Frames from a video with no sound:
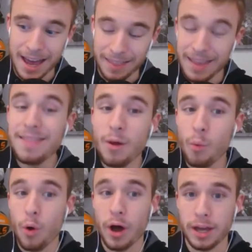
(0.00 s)
And then the
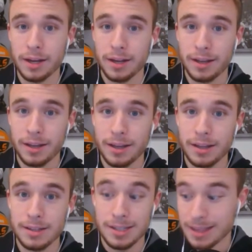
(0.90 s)
one
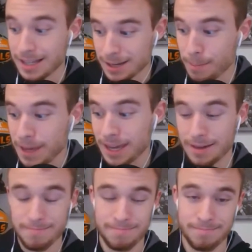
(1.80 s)
that to me,